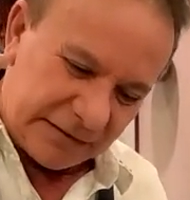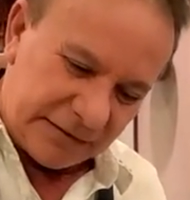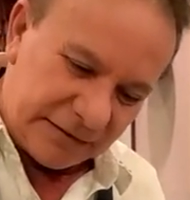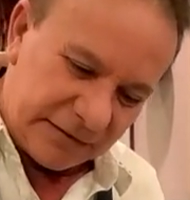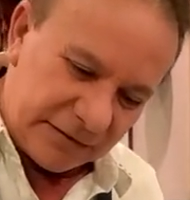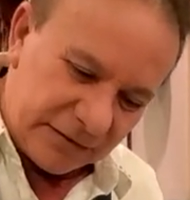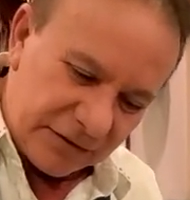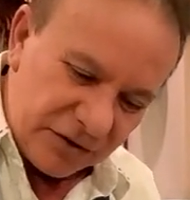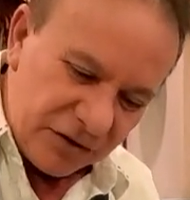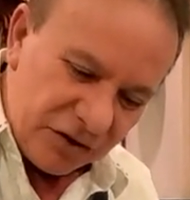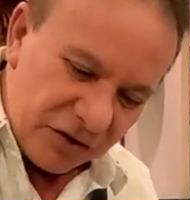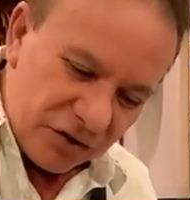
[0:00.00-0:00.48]

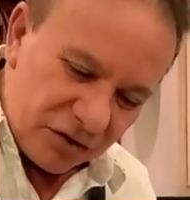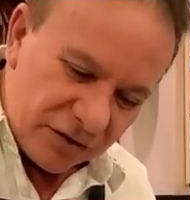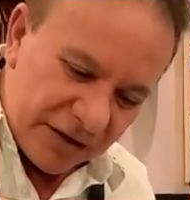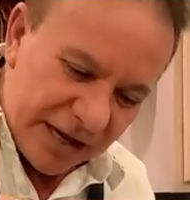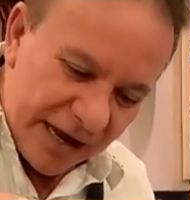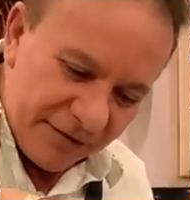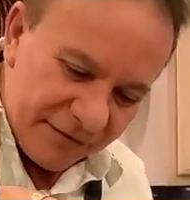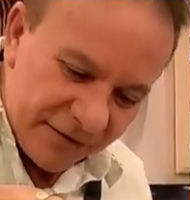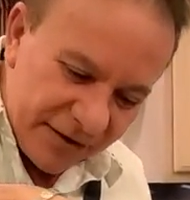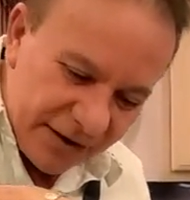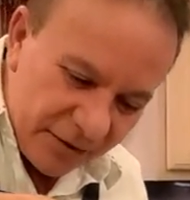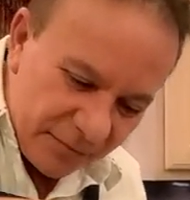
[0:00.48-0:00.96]
You need to
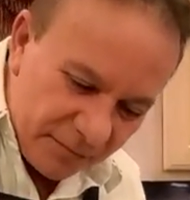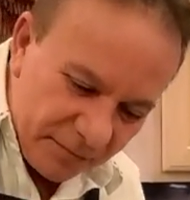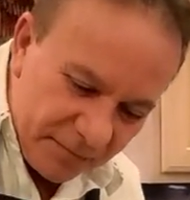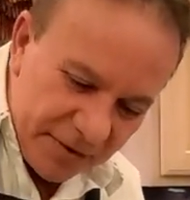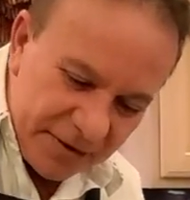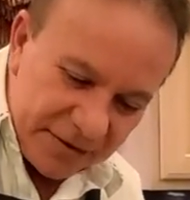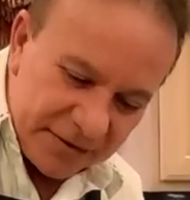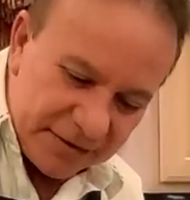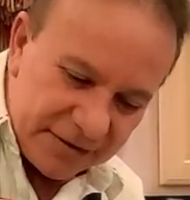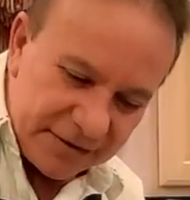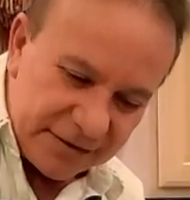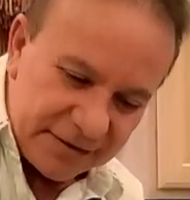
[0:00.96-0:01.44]
have little
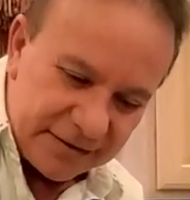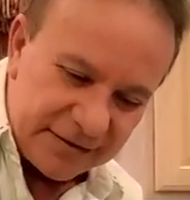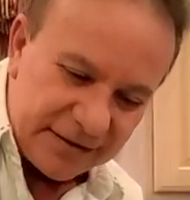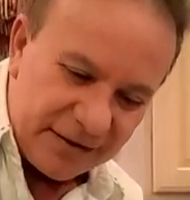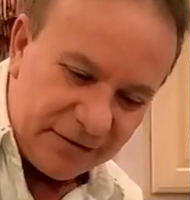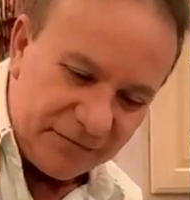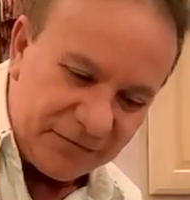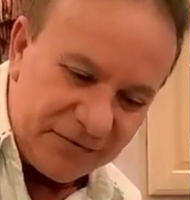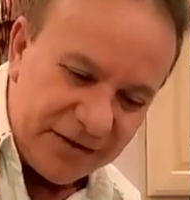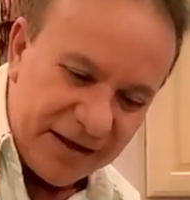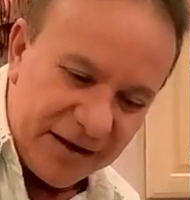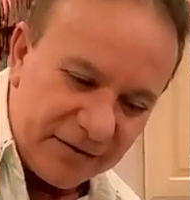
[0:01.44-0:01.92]
pieces
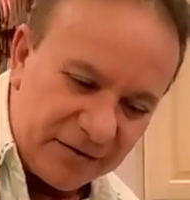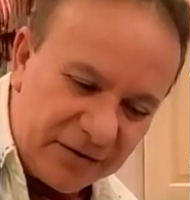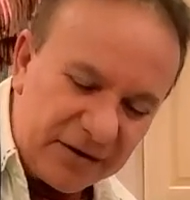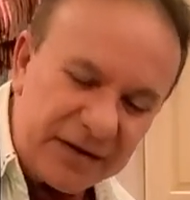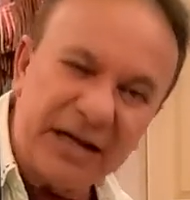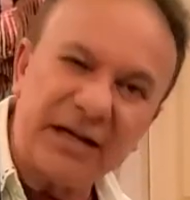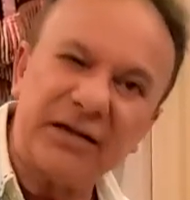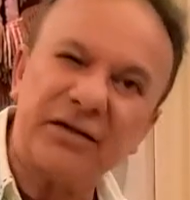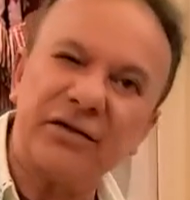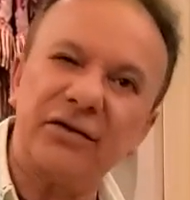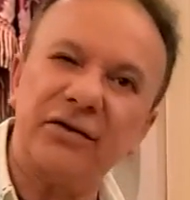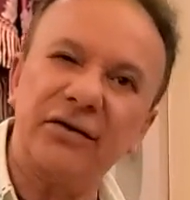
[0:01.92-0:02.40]
up there.
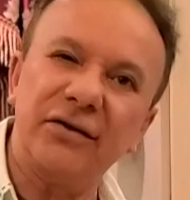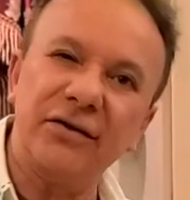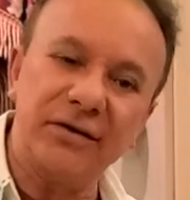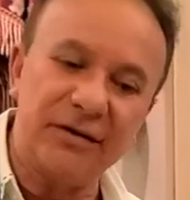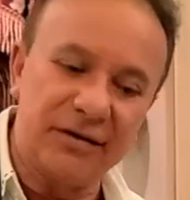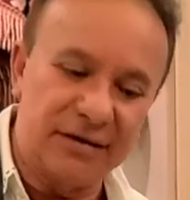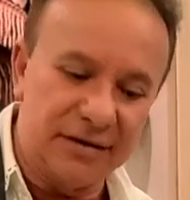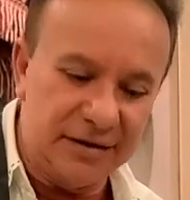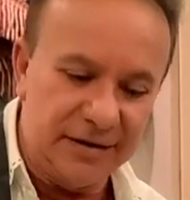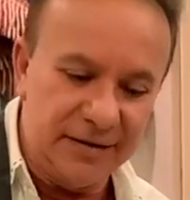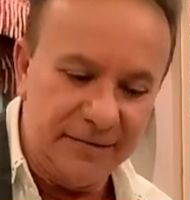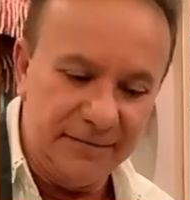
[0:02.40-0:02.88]
That's good.
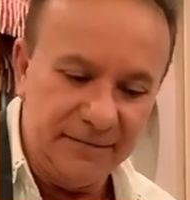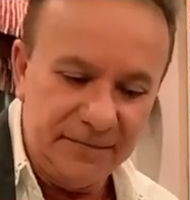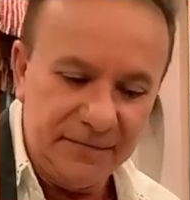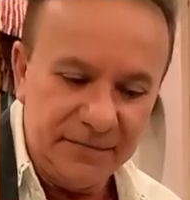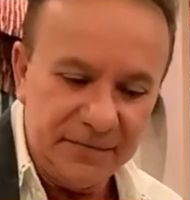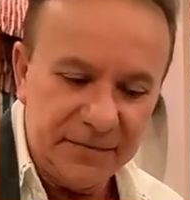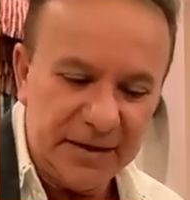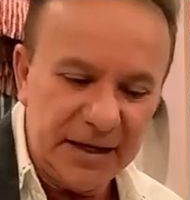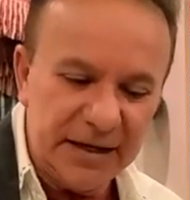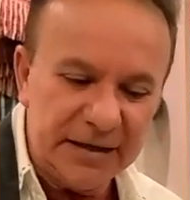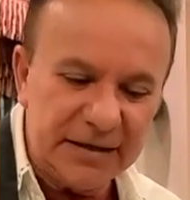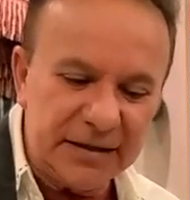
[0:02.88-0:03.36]

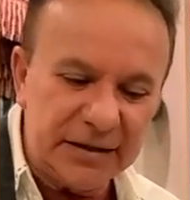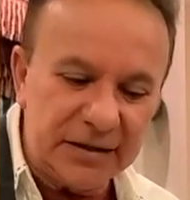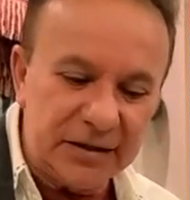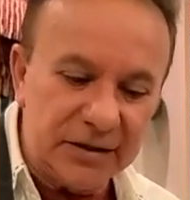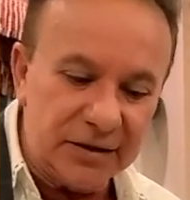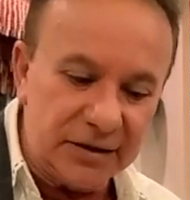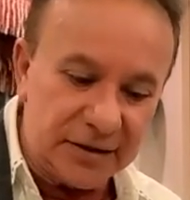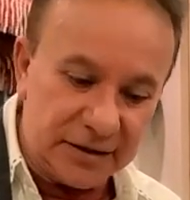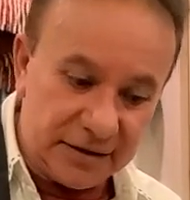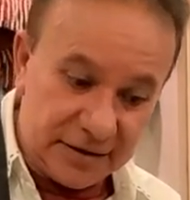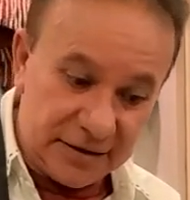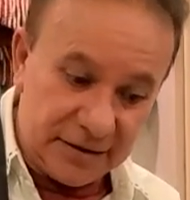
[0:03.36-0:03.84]
That's
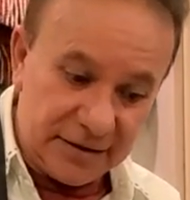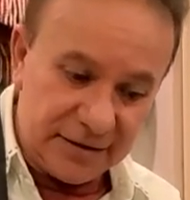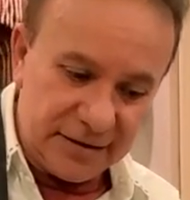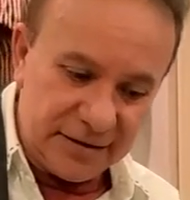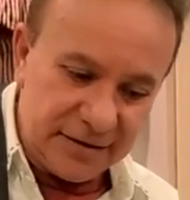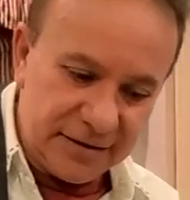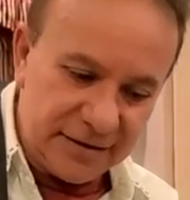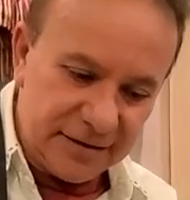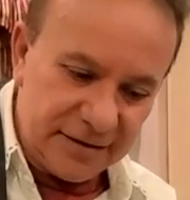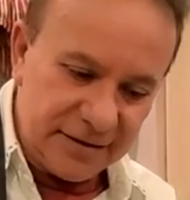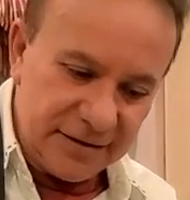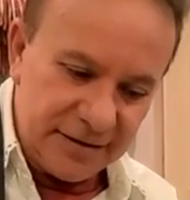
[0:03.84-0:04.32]
good.
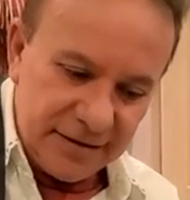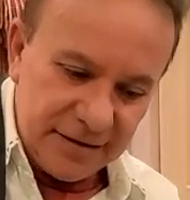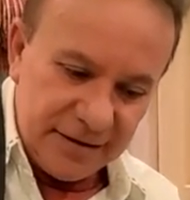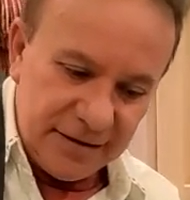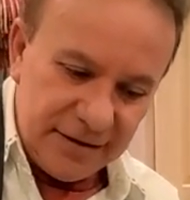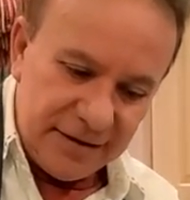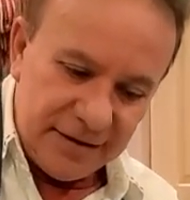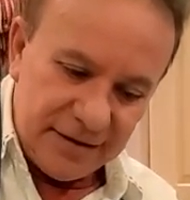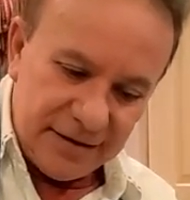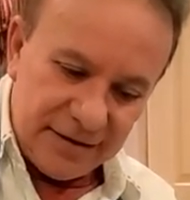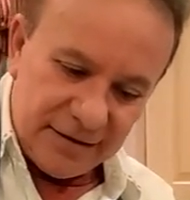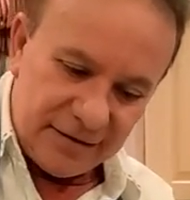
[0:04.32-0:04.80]

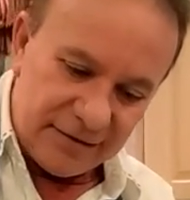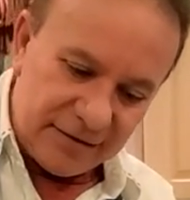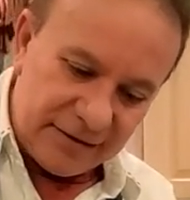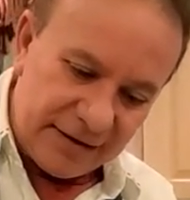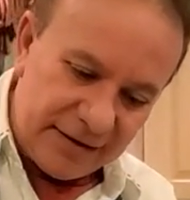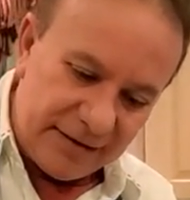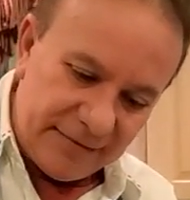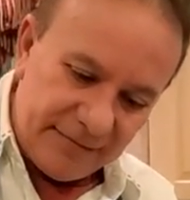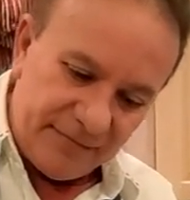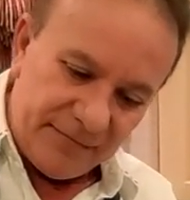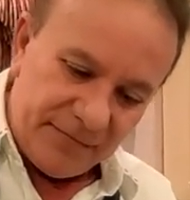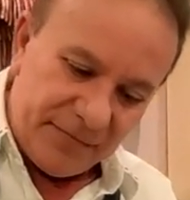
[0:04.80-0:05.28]
All right.
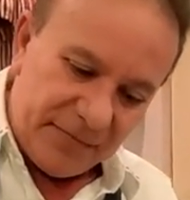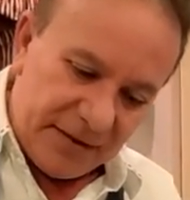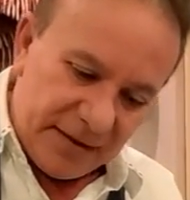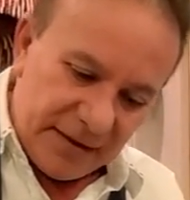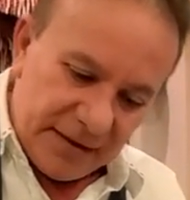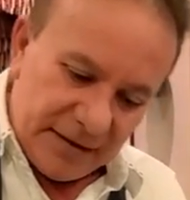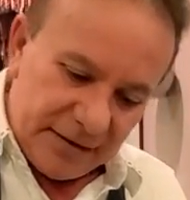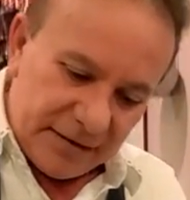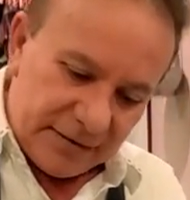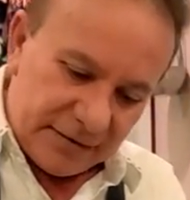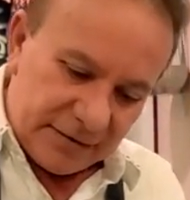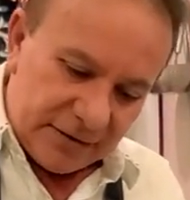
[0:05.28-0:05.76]

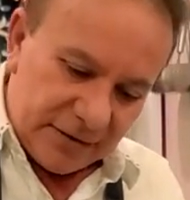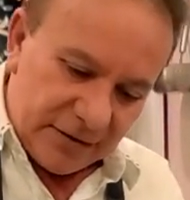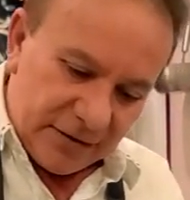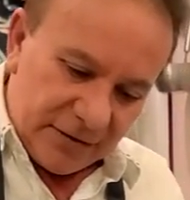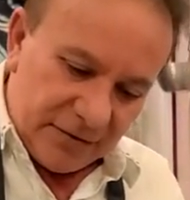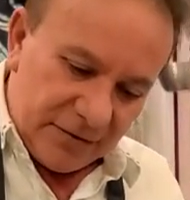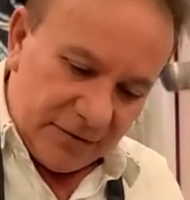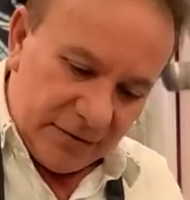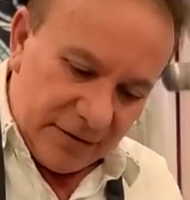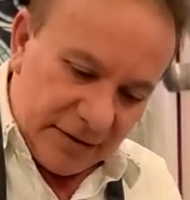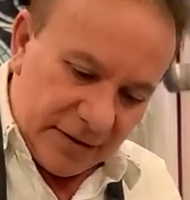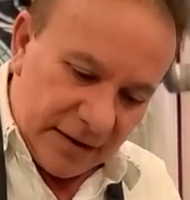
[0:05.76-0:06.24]

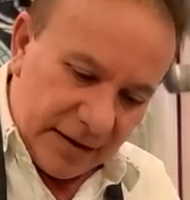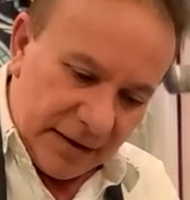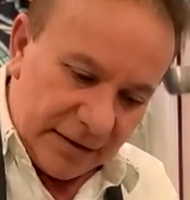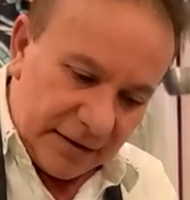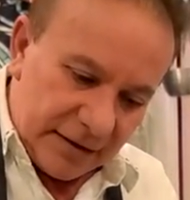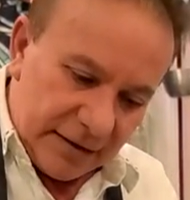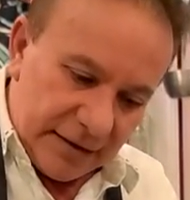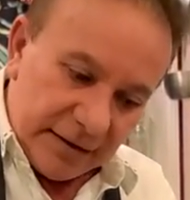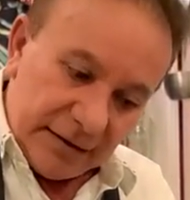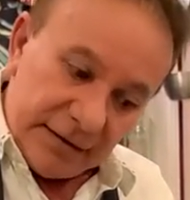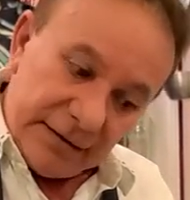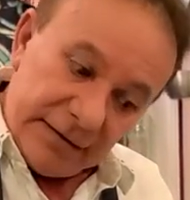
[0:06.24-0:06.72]
So I
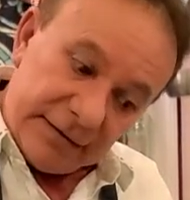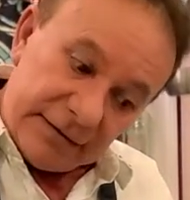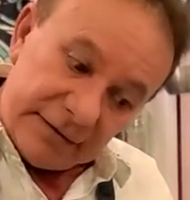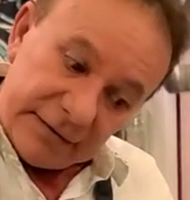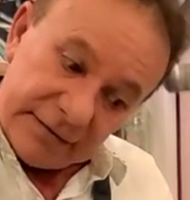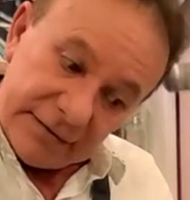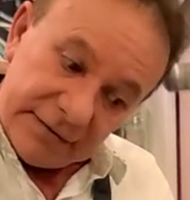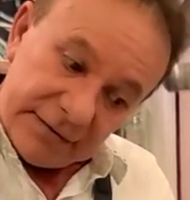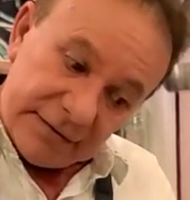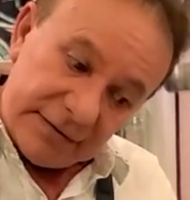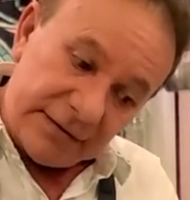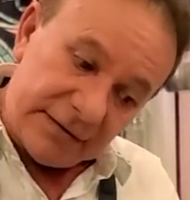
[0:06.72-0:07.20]
think
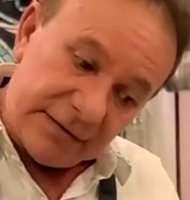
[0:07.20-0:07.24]
it's